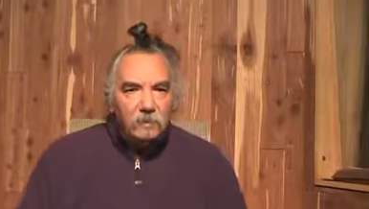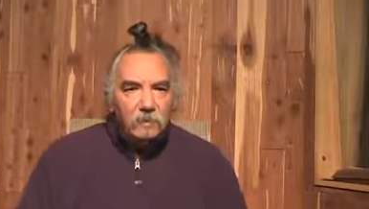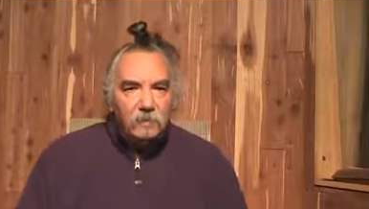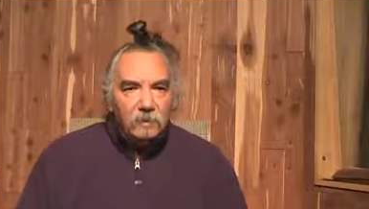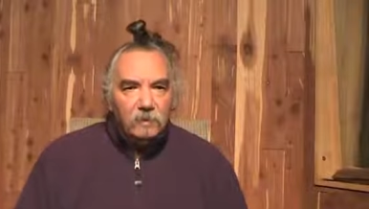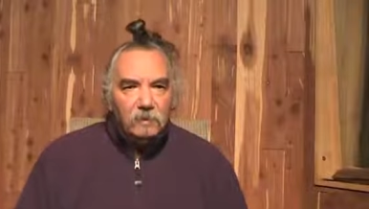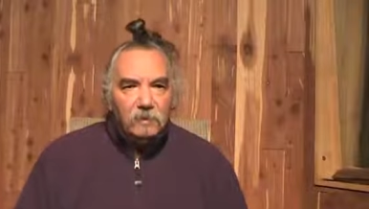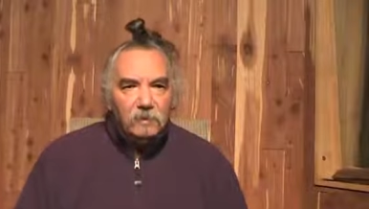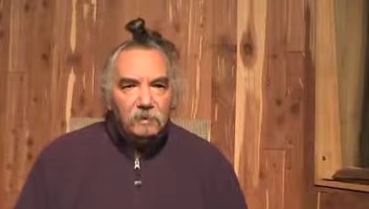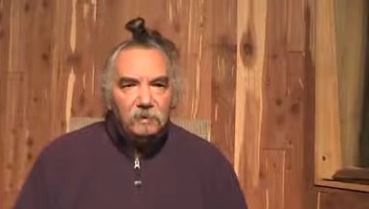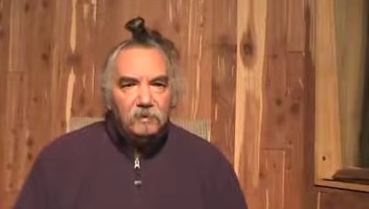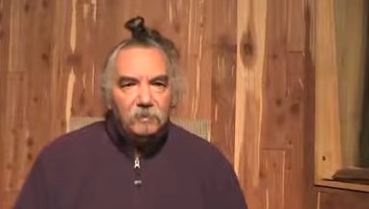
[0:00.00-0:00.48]

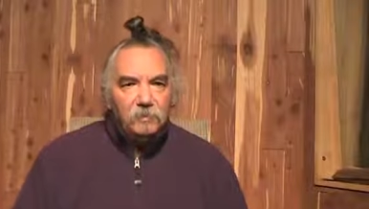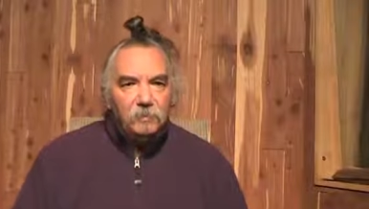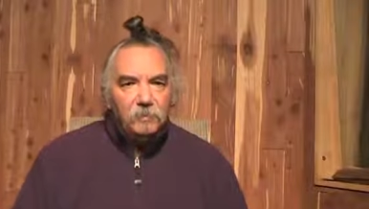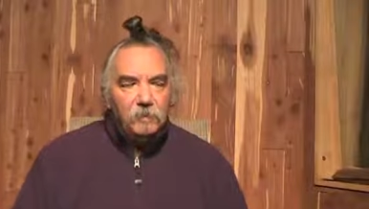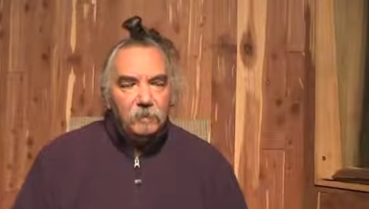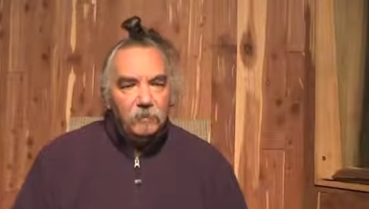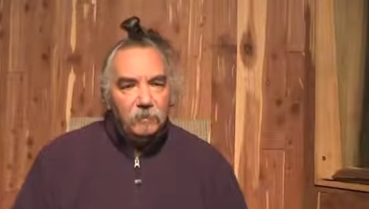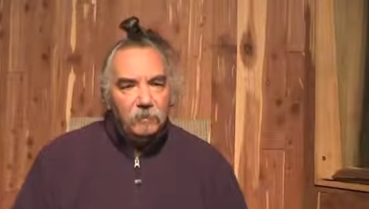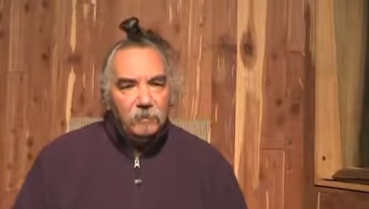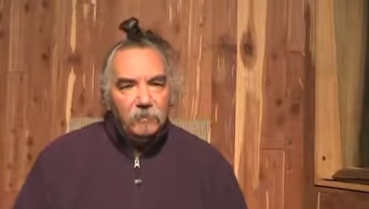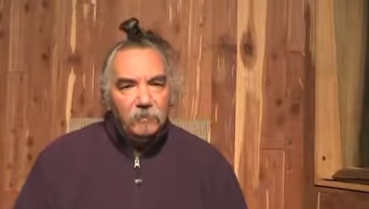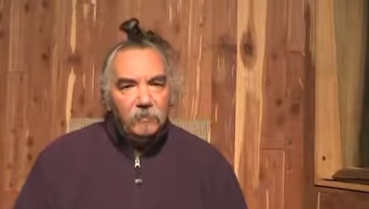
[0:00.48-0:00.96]
in the
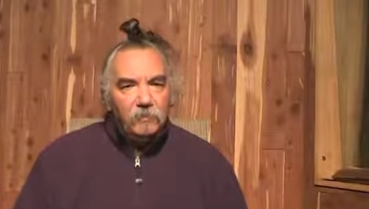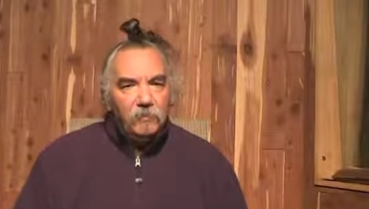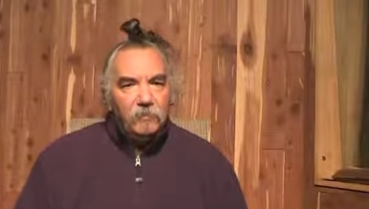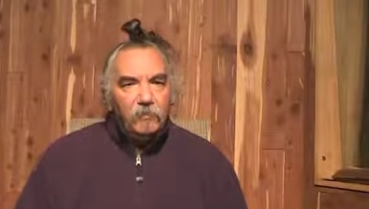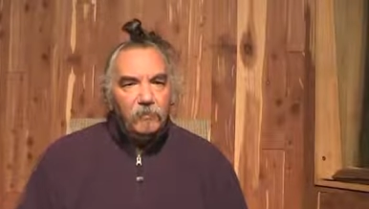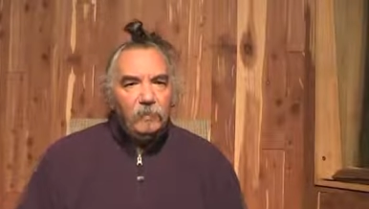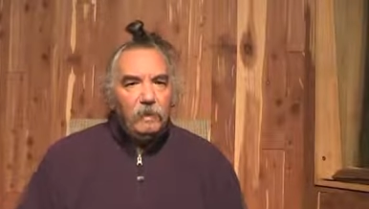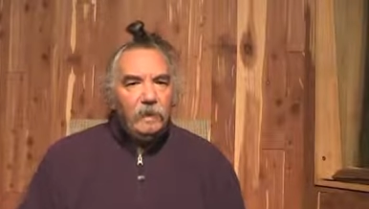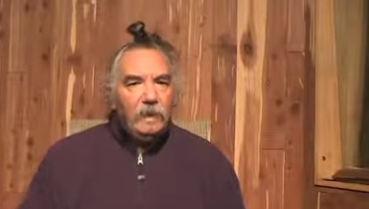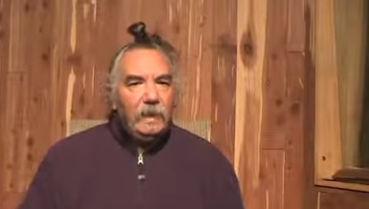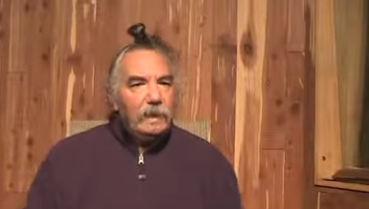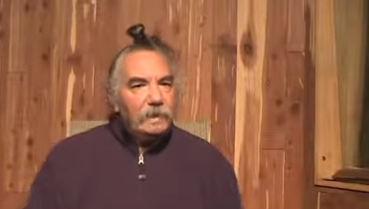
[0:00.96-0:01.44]
spirit of
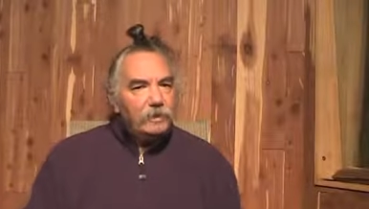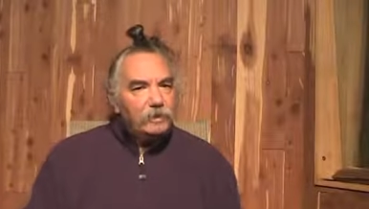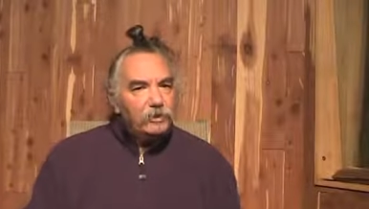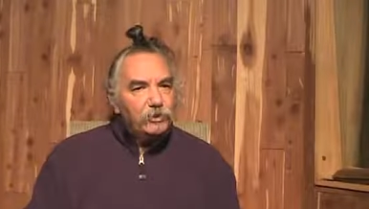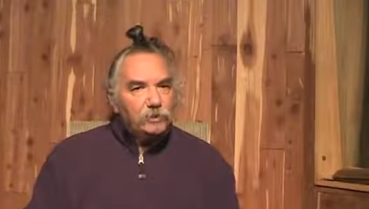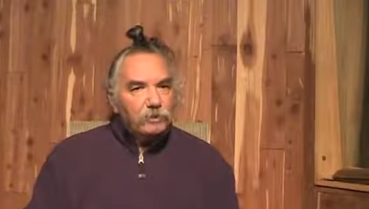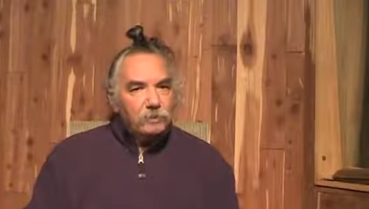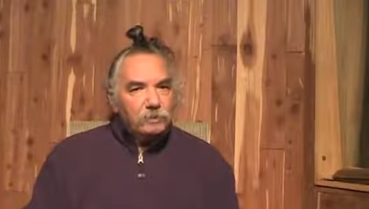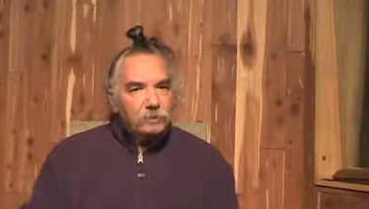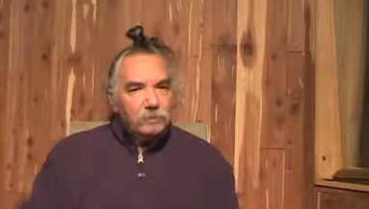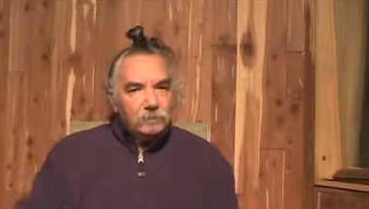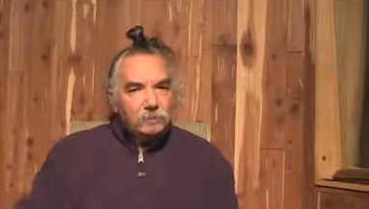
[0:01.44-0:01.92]
free
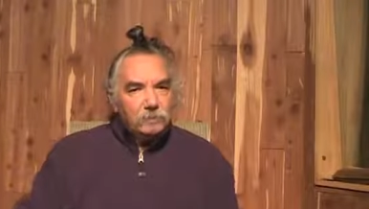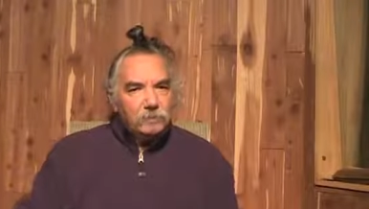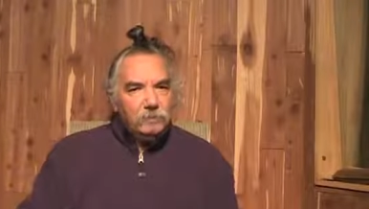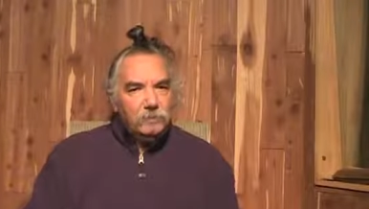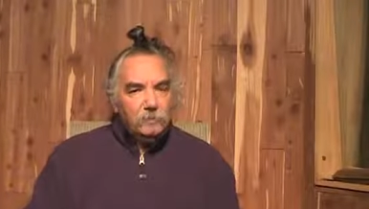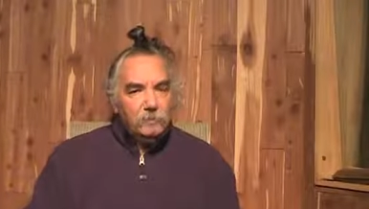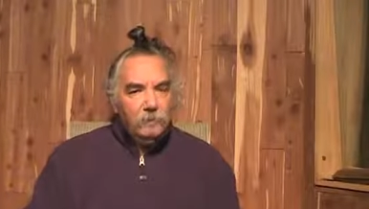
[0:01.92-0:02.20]
actions.